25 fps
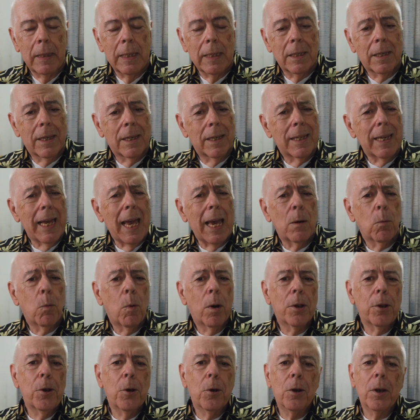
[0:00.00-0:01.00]
is decide
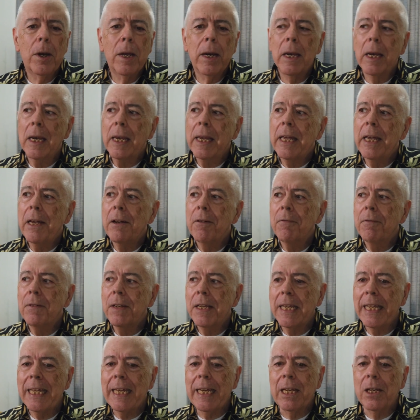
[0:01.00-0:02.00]
where you're going to live
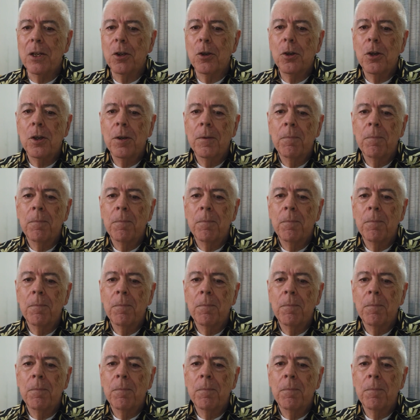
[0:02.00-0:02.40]
and teach.